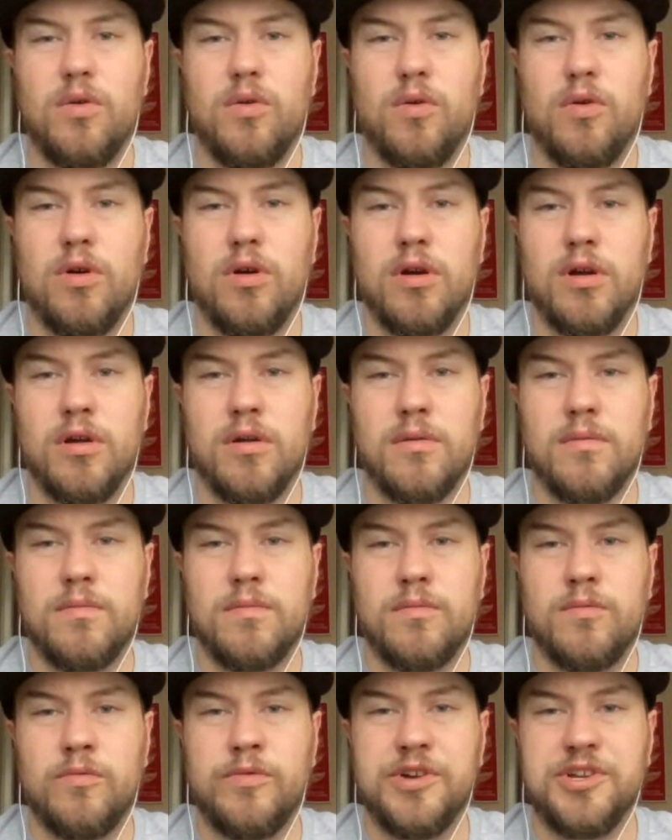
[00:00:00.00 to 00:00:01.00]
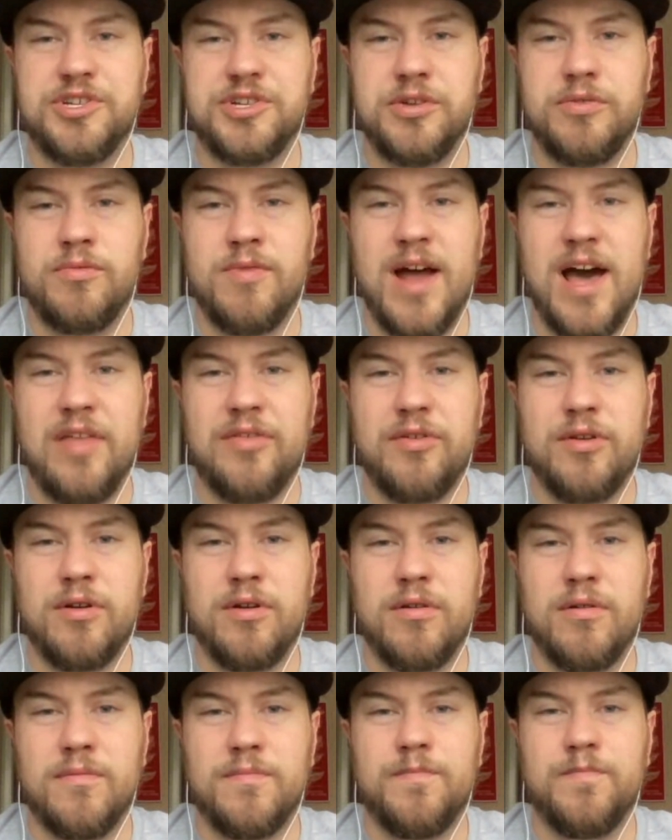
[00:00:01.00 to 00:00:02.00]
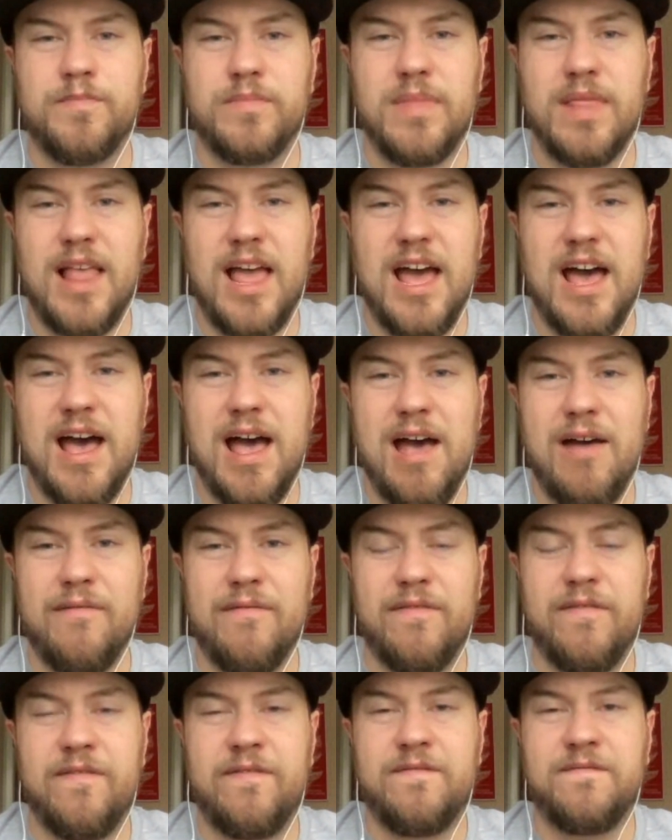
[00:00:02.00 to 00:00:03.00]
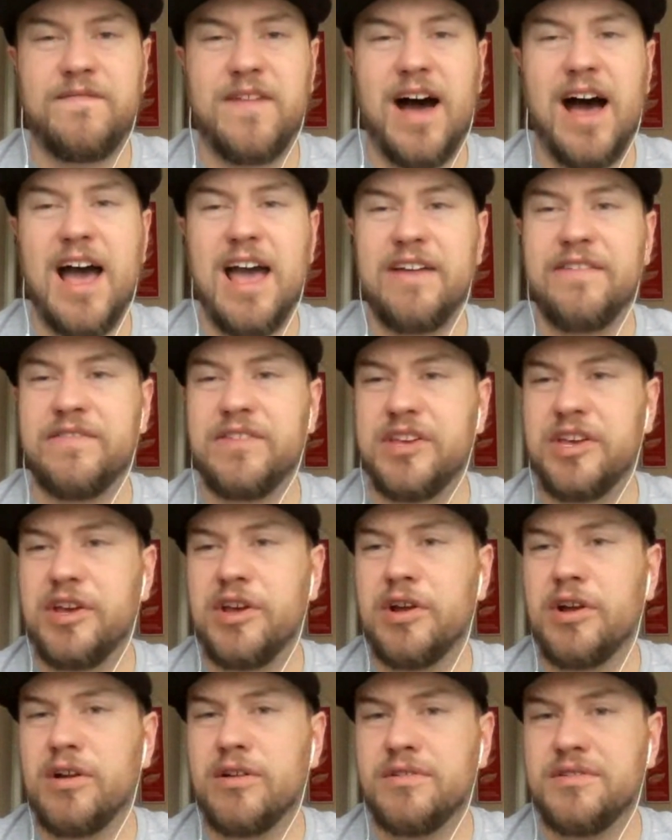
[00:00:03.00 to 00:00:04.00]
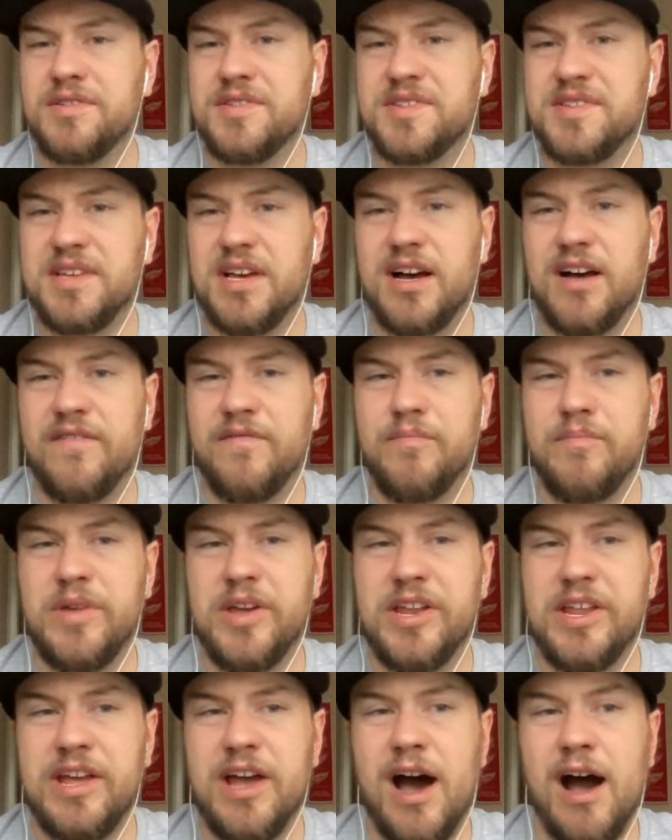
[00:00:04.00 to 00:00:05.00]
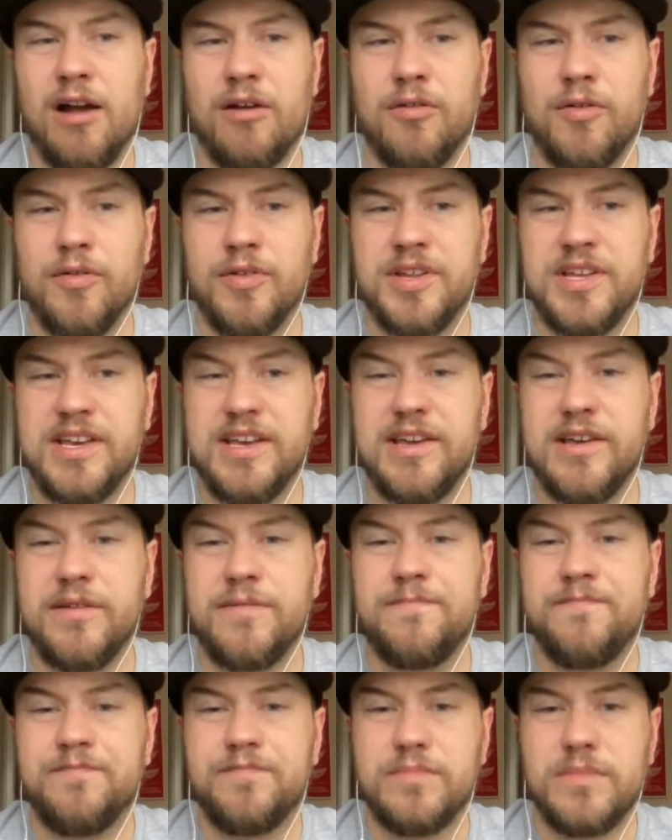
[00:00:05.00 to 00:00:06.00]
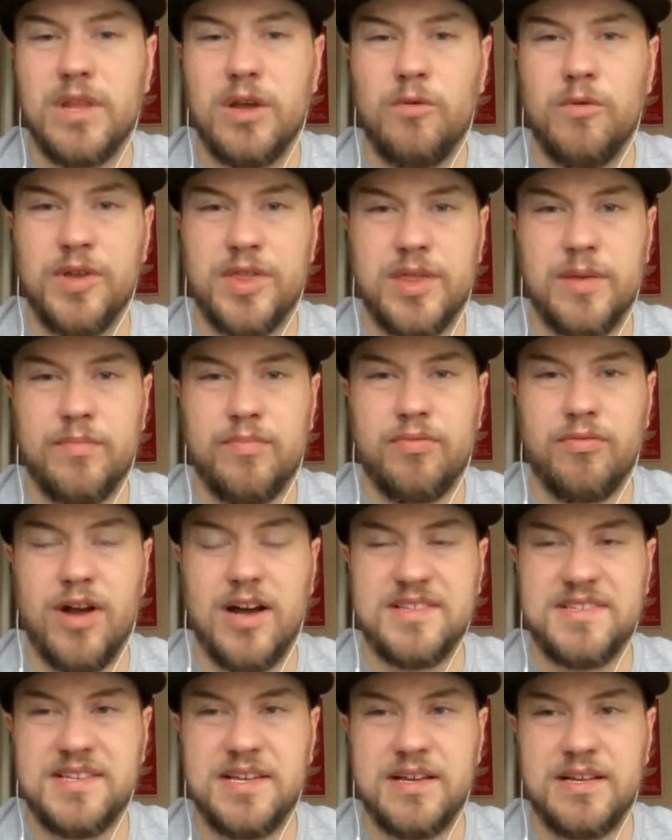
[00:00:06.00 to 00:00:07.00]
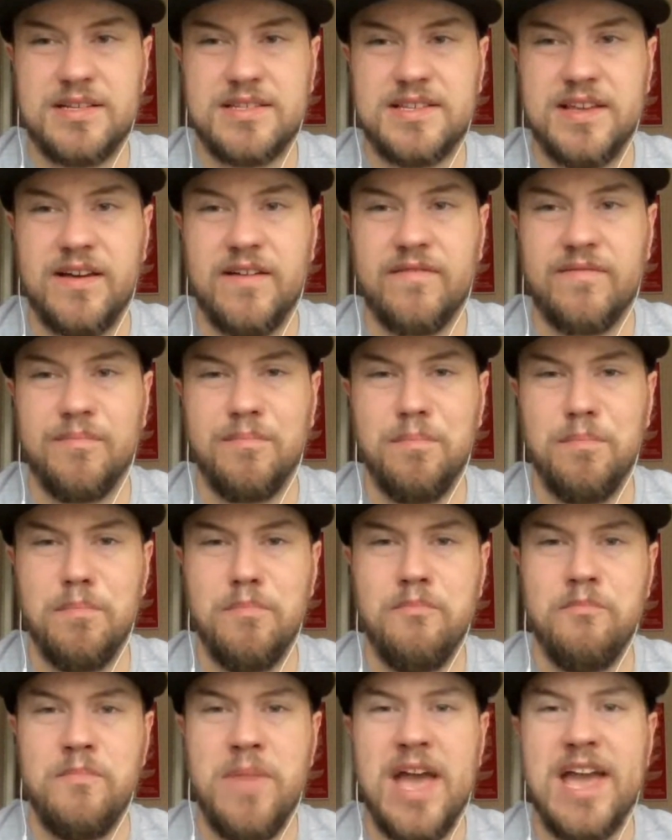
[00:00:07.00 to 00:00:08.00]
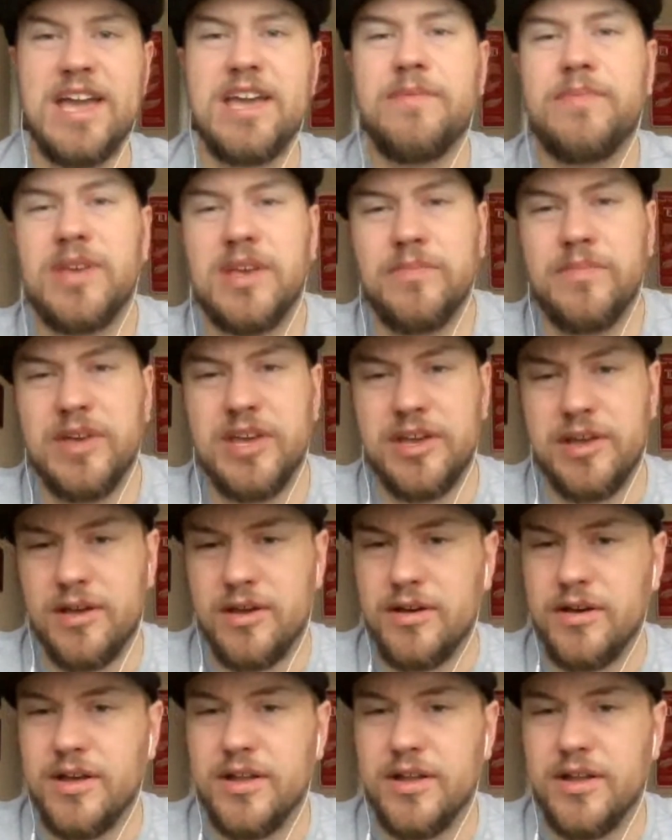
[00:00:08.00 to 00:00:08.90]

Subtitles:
Or would you rather have 5 years of mediocrity with the process of maybe being